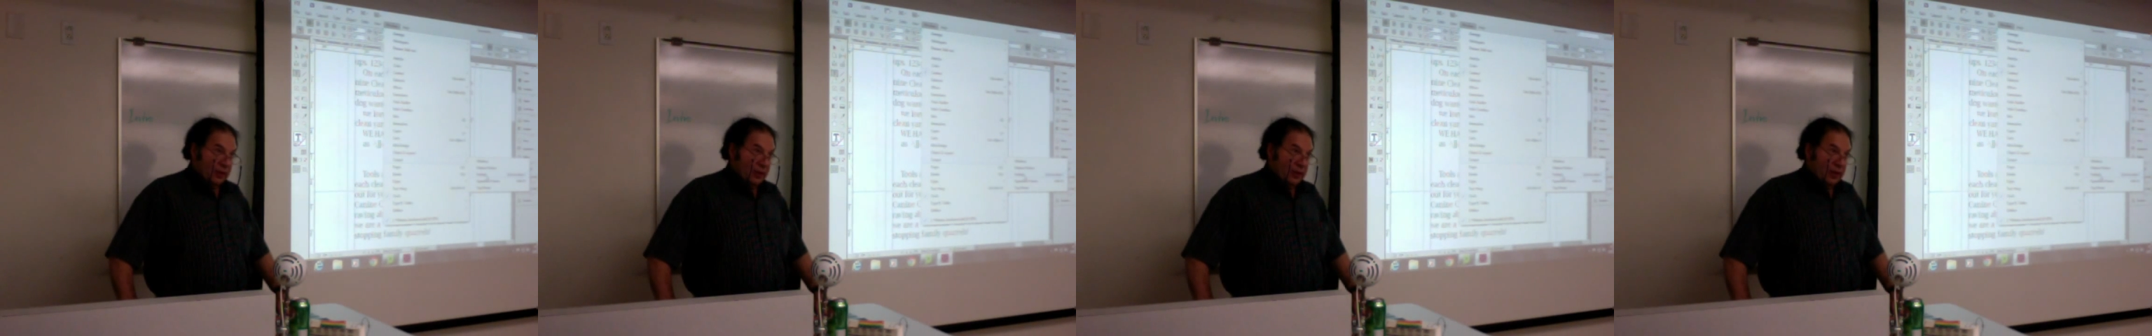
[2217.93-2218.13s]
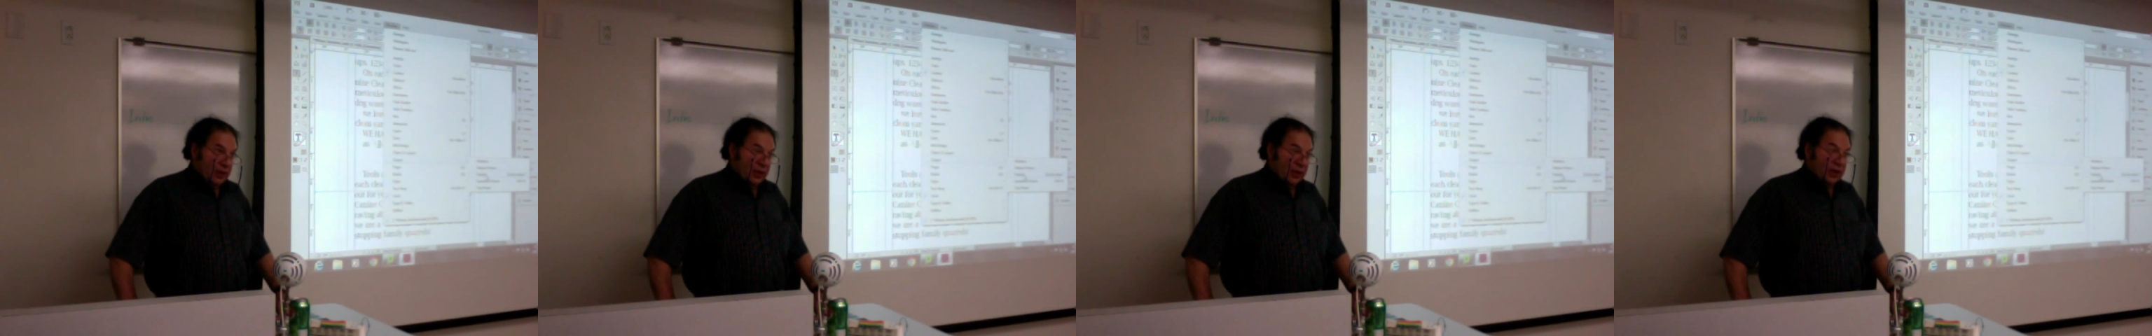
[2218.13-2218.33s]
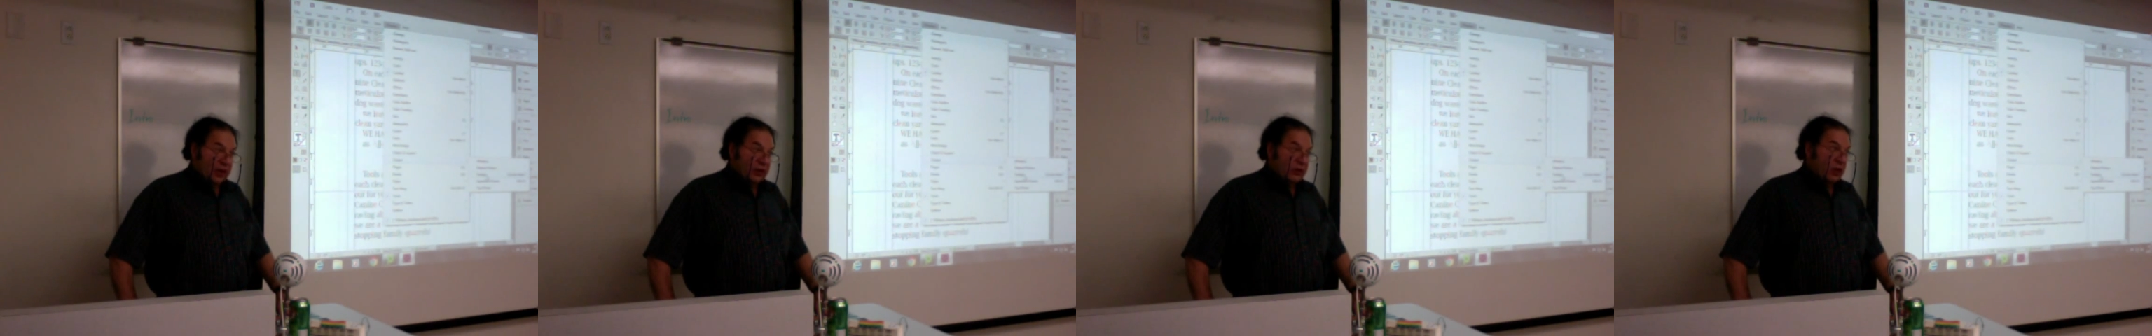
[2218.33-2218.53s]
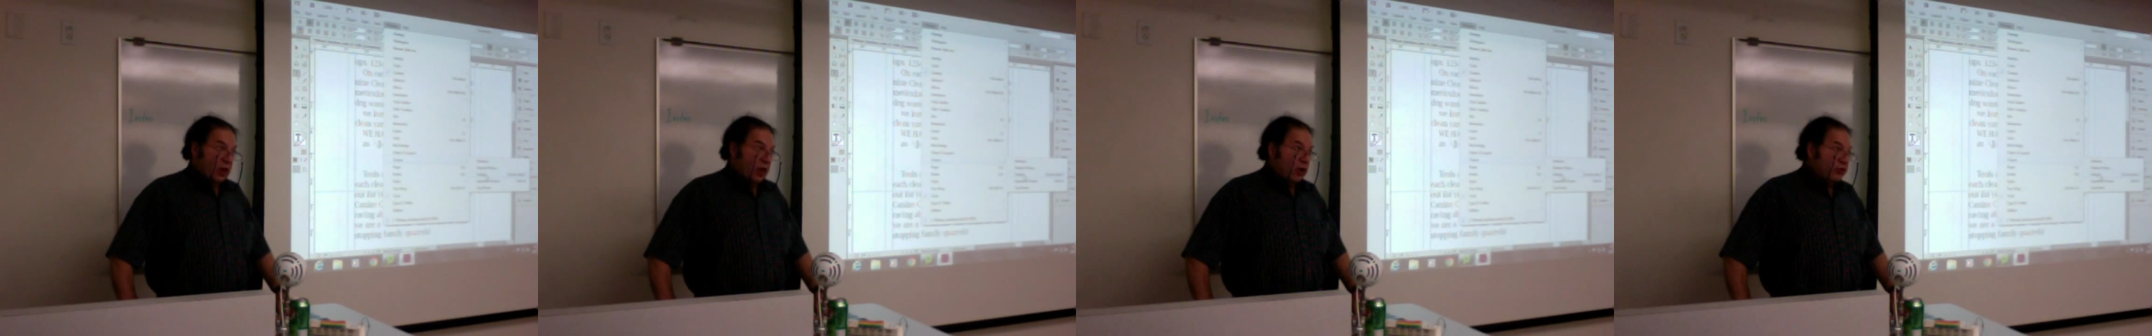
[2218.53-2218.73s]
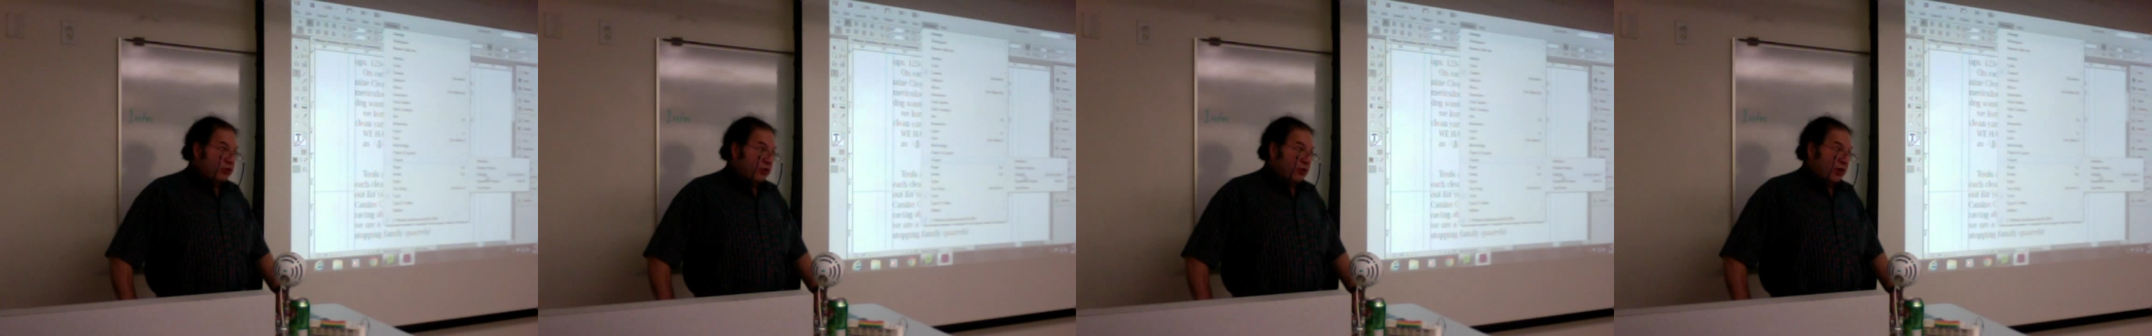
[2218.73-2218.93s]
and I know
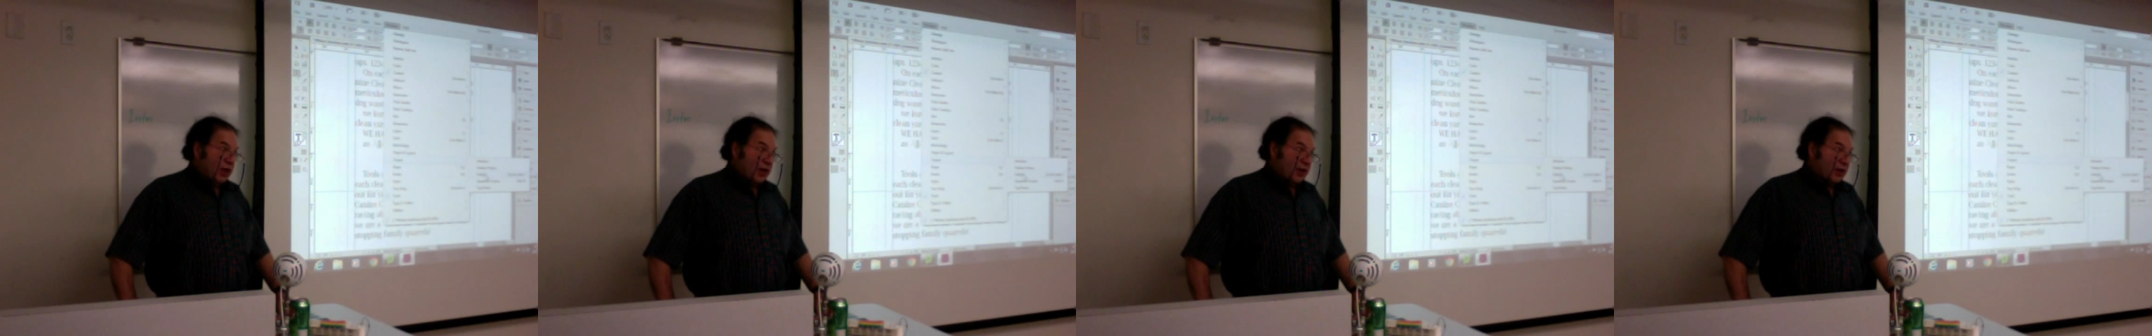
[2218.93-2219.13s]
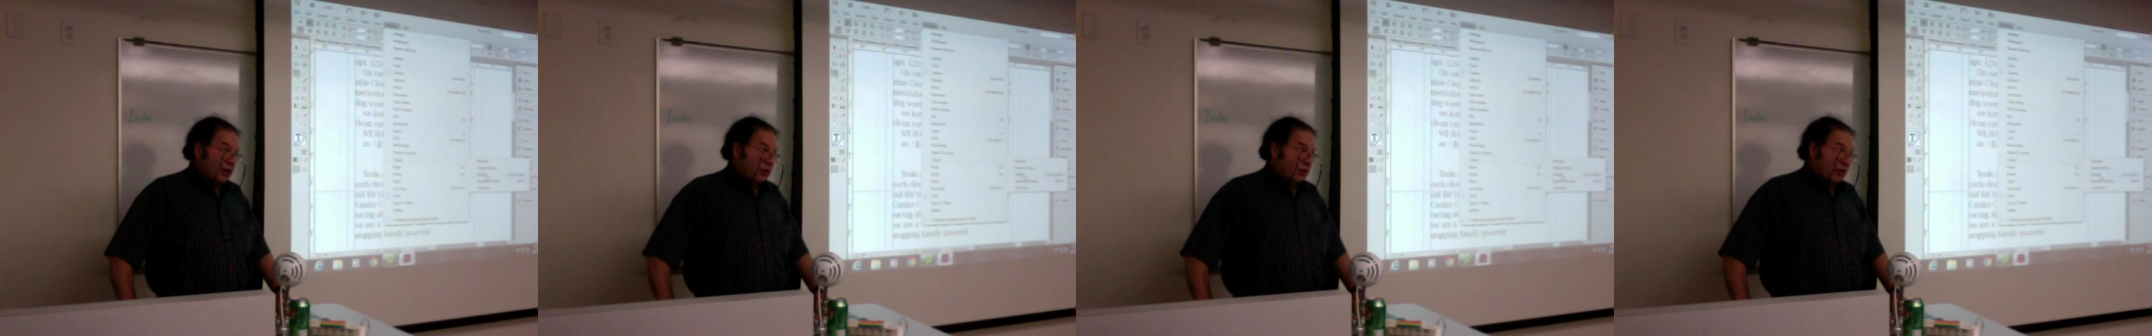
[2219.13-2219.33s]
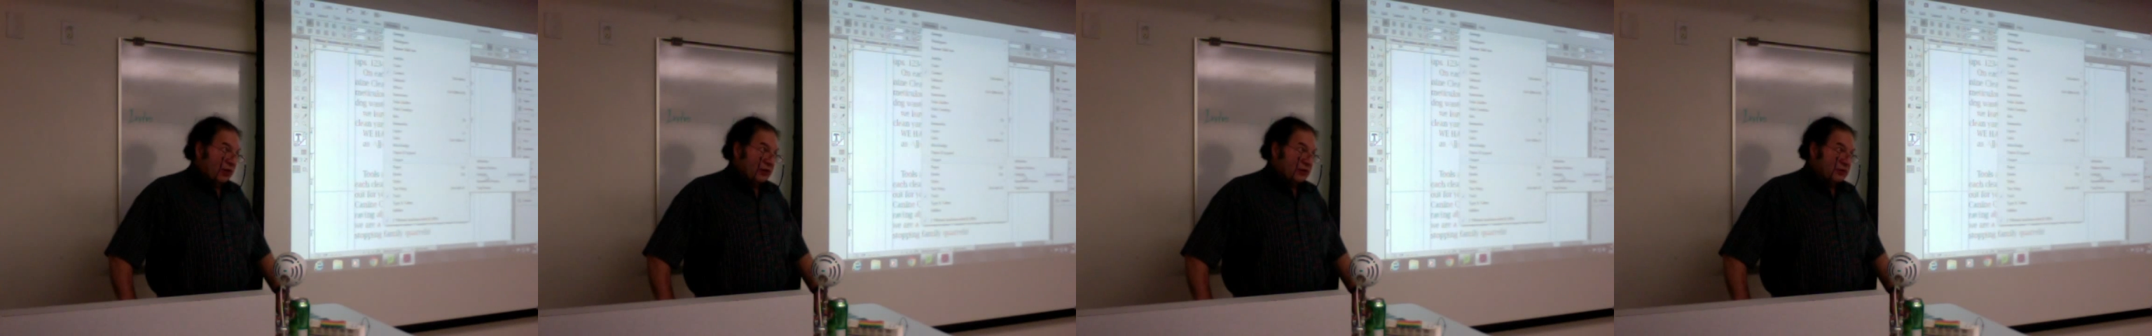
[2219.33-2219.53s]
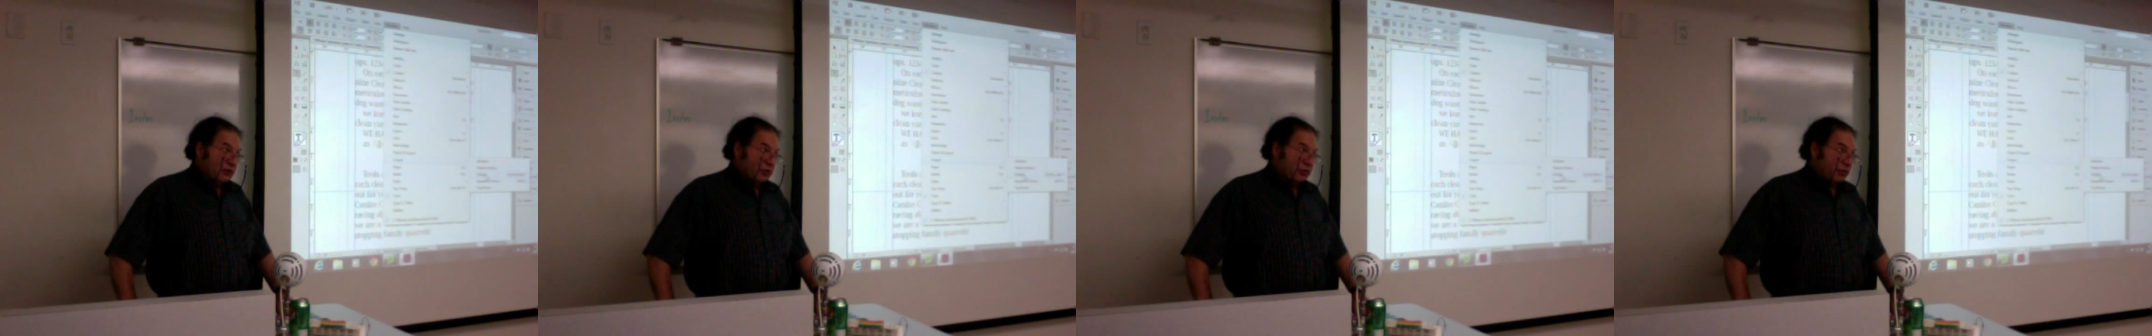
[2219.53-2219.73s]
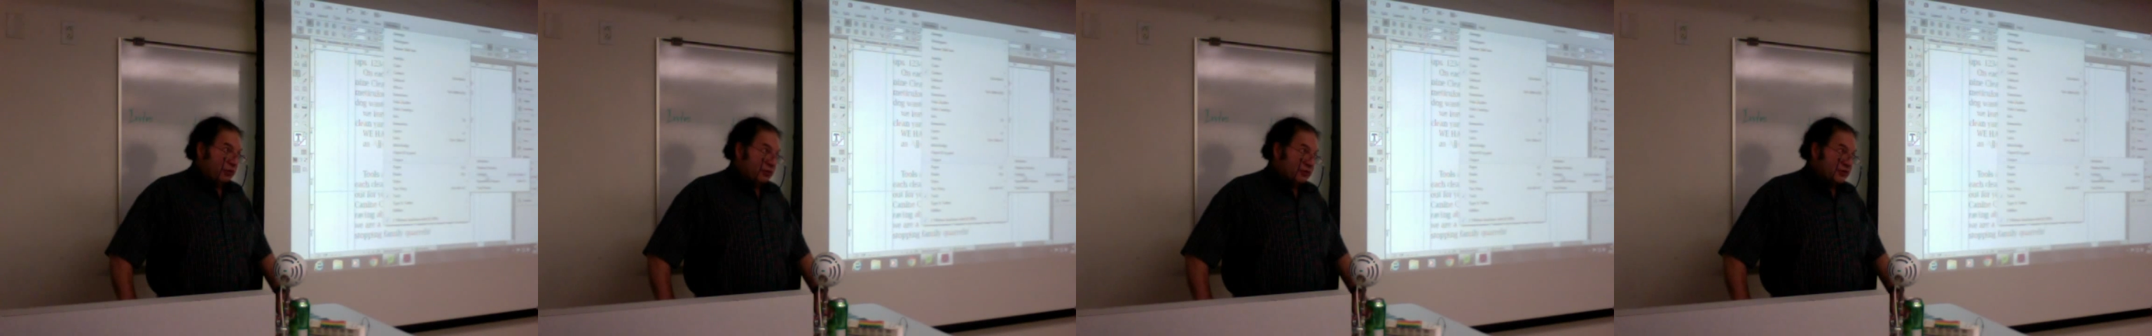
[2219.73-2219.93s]
you're not going to wait until
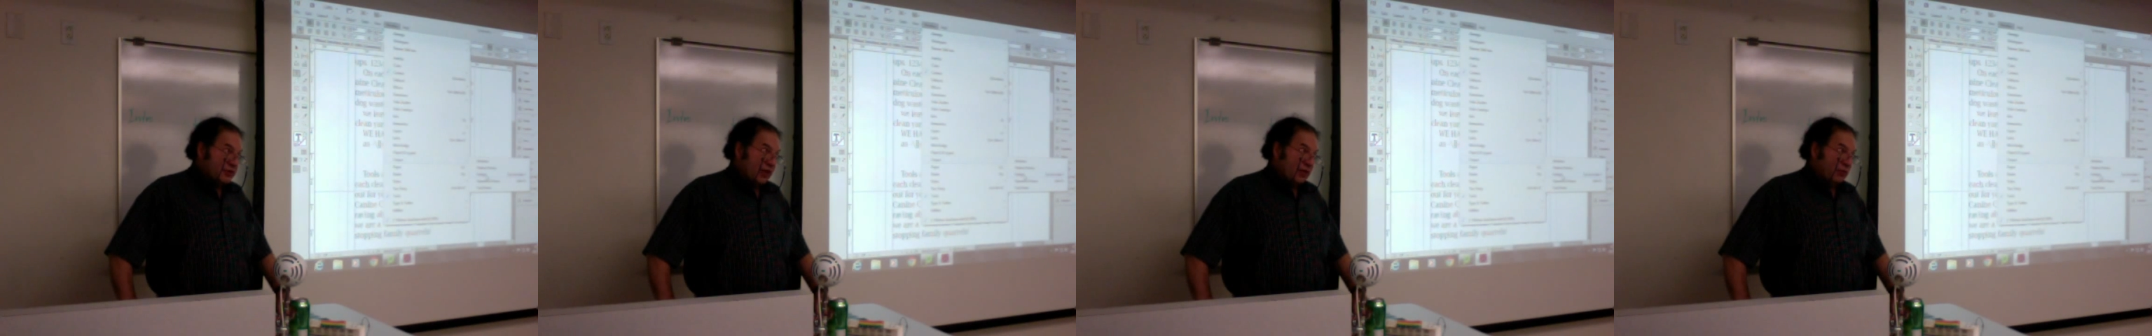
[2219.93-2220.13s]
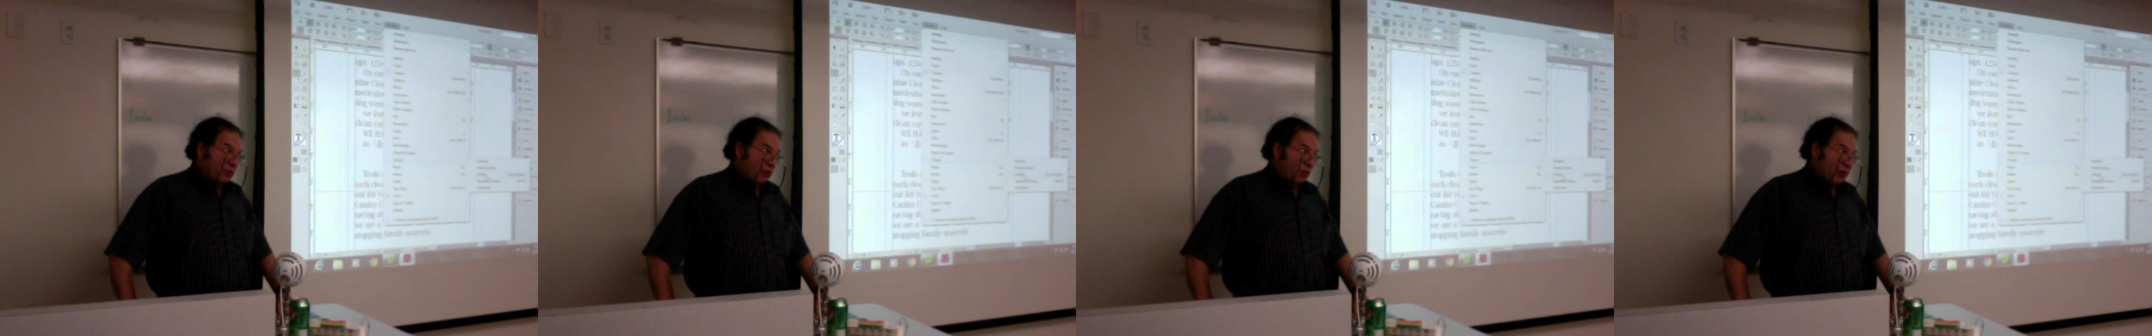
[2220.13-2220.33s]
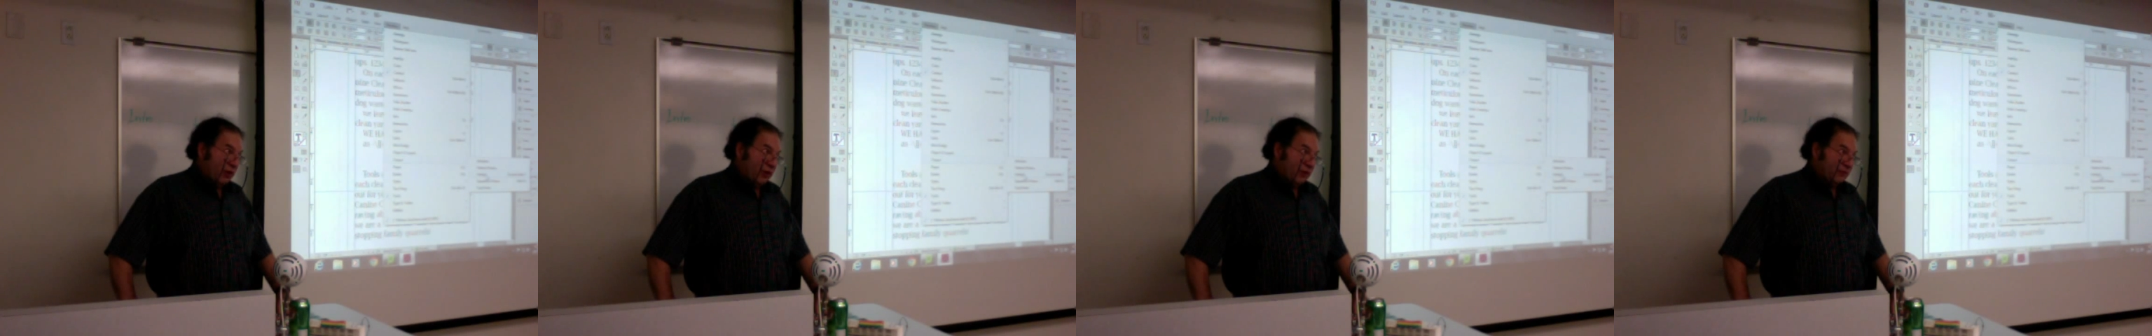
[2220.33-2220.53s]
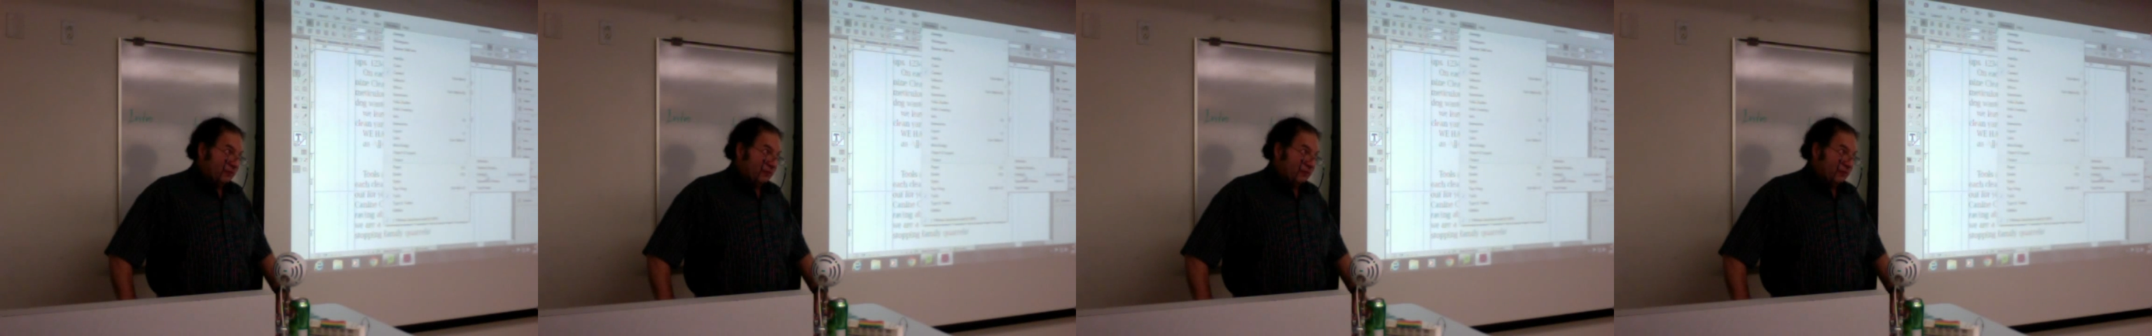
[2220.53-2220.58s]
Thursday morning,